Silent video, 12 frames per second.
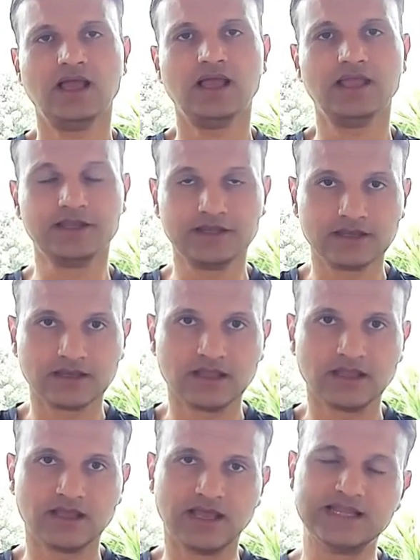In
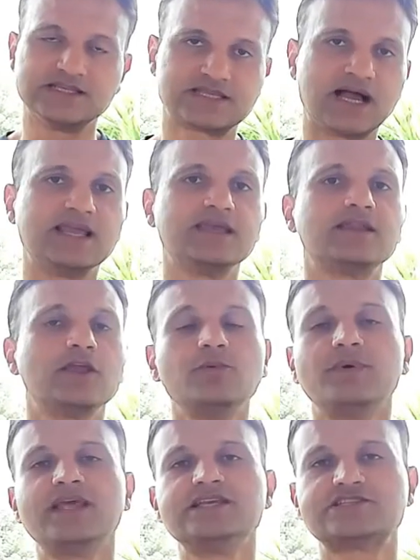entire
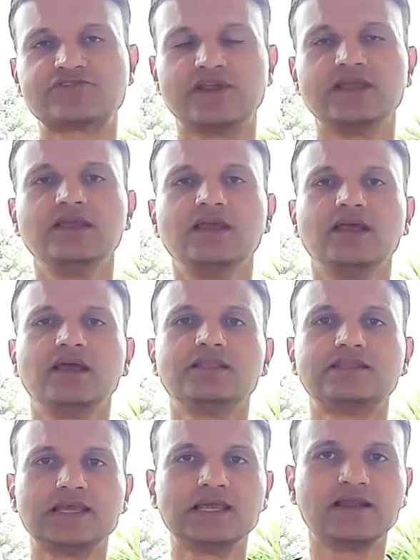human history,
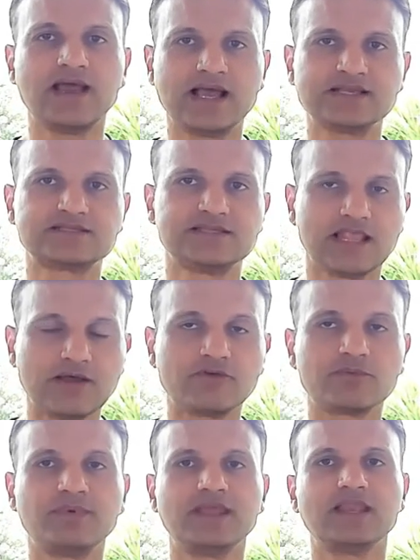there has
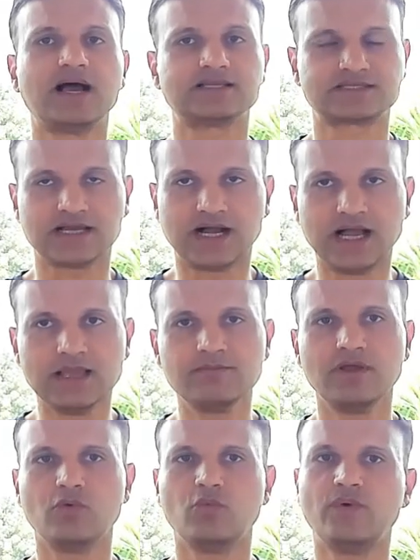never been a
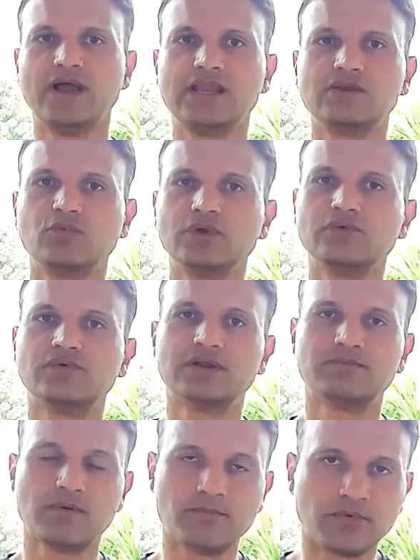time when we were
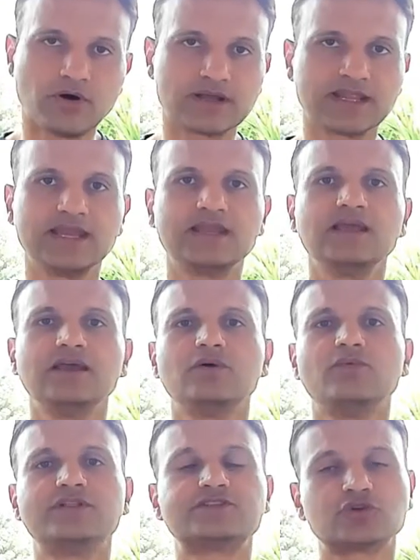bombarded
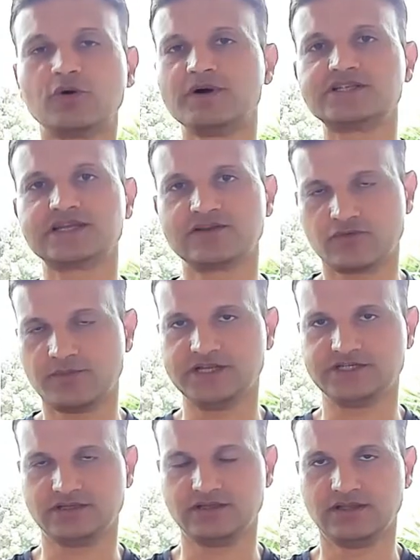with so much
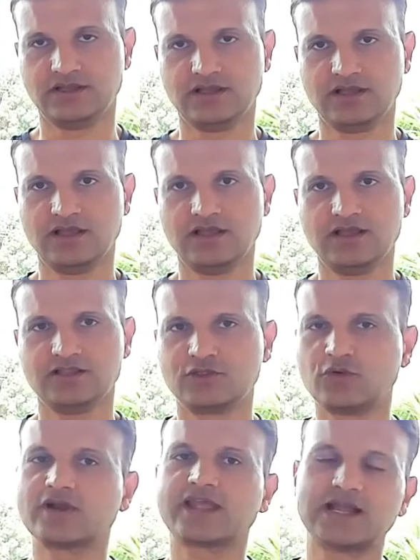information.
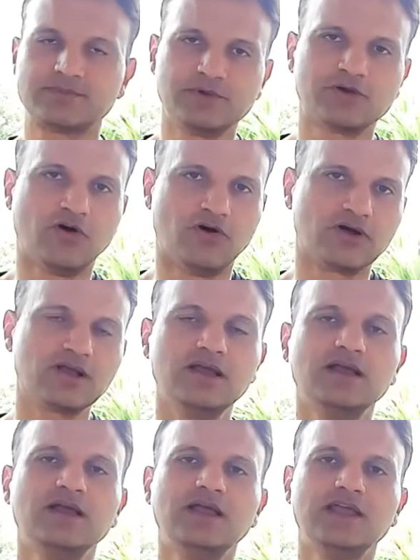Don't get me wrong,
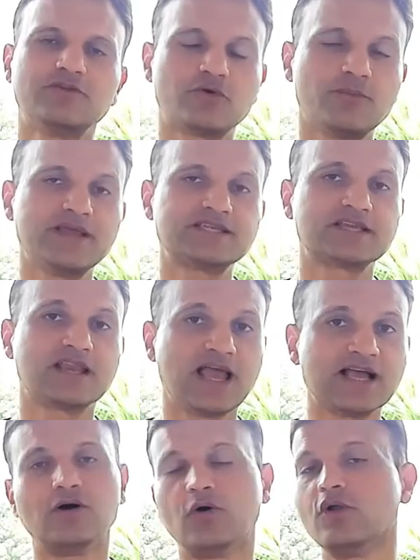information
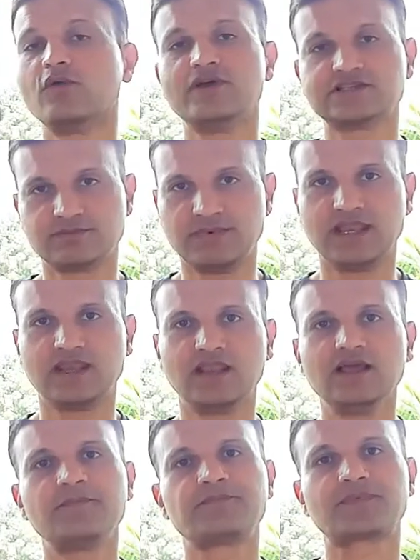has always
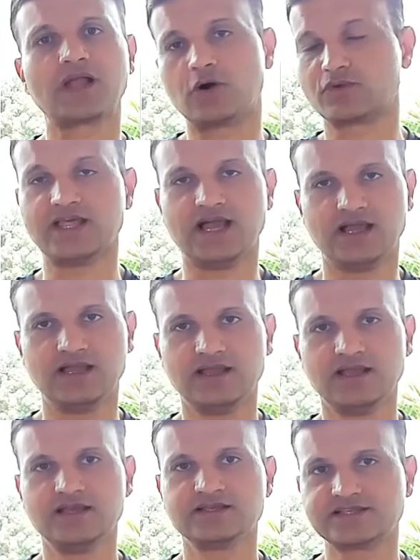been out there
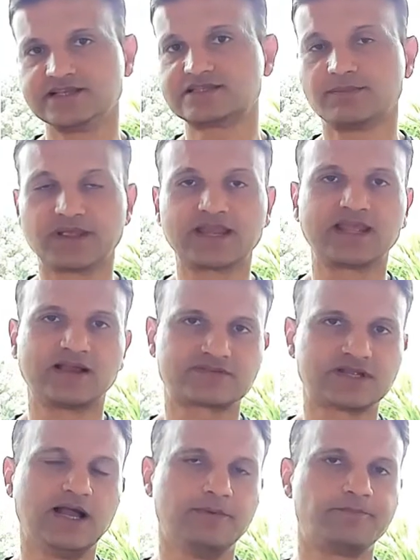since the beginning of
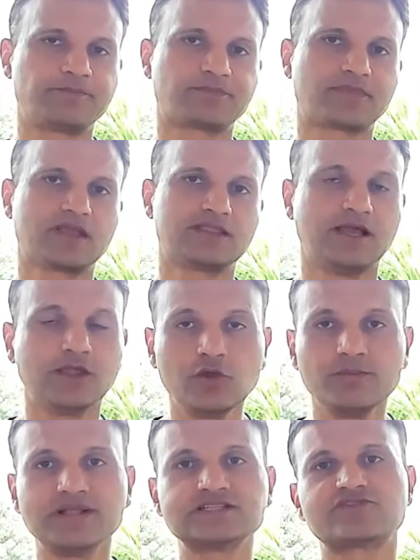time. The
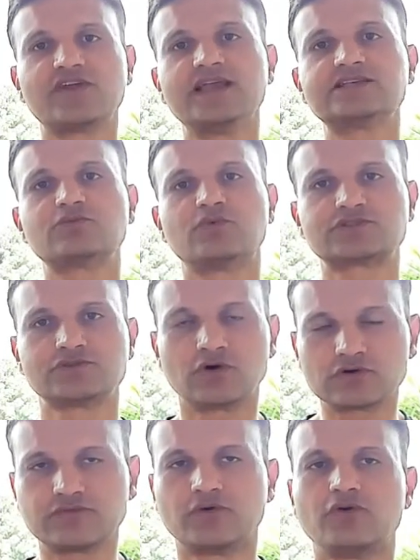human race was
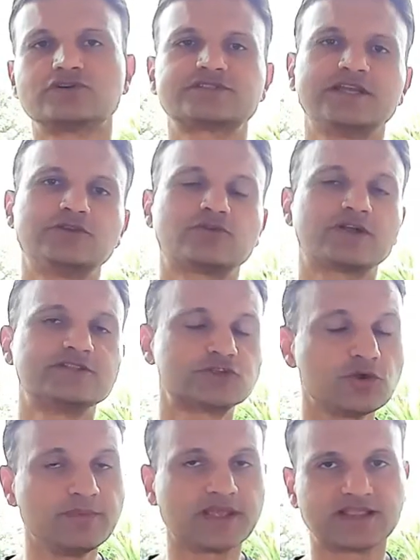not forced into
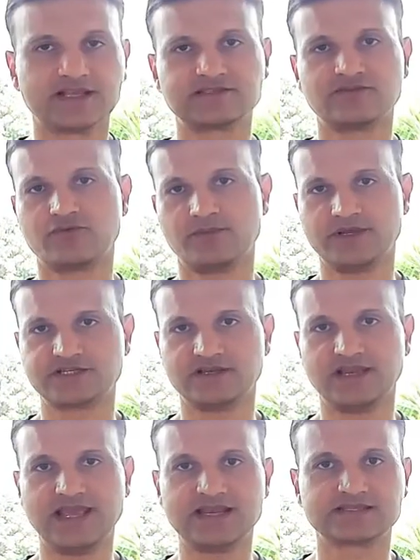consuming this
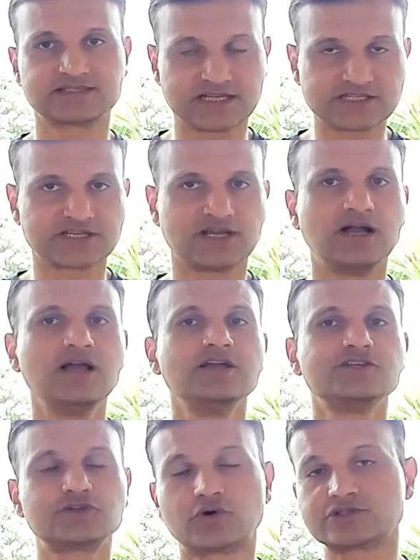information in such a
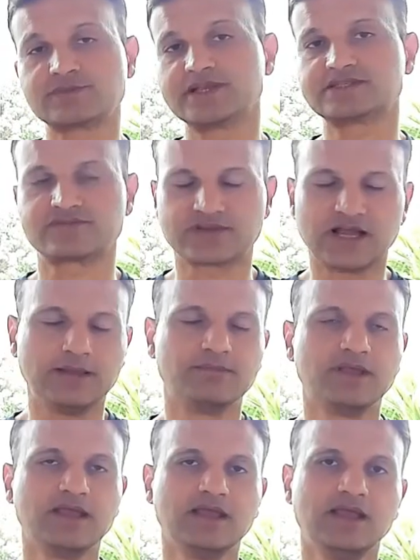short space of time.
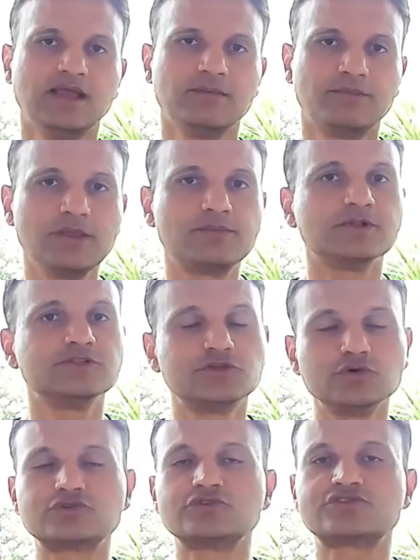People
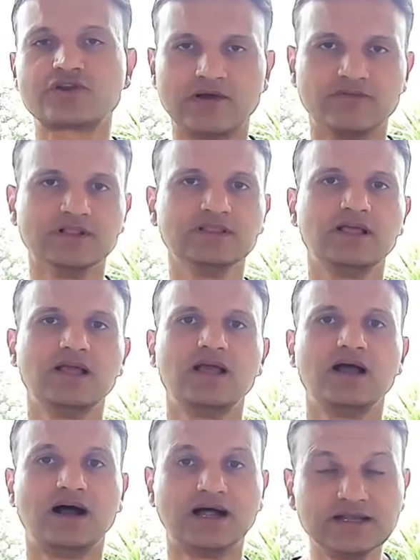used to travel
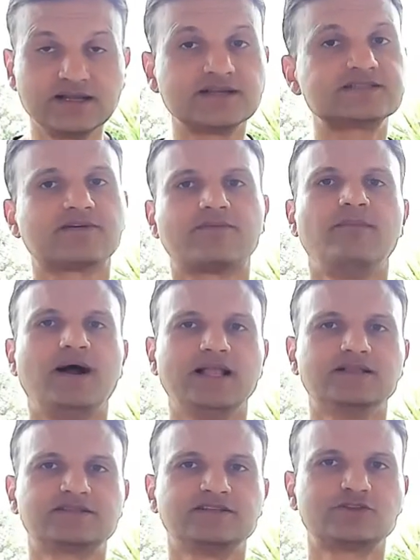hundreds of
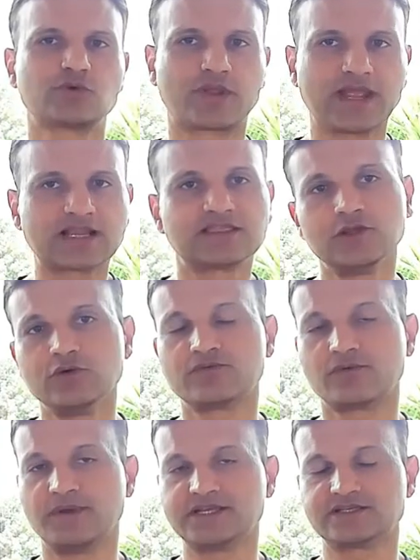miles to get new
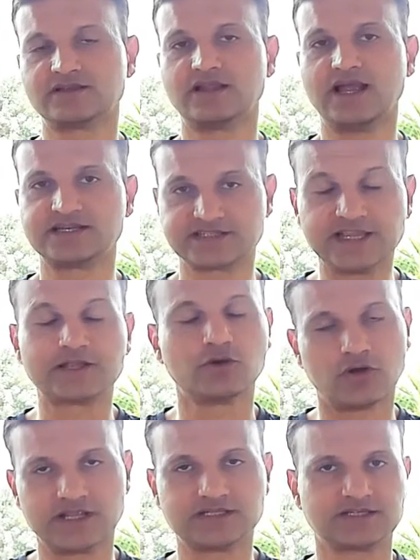information and seek
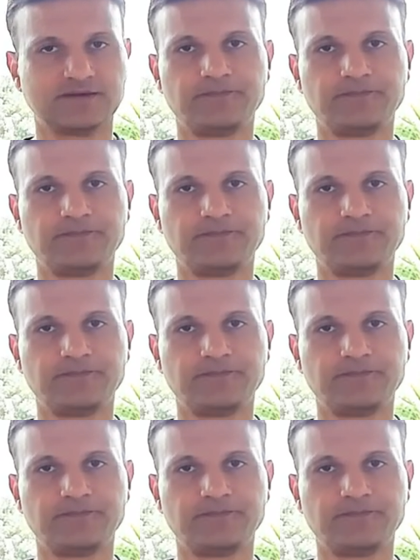knowledge.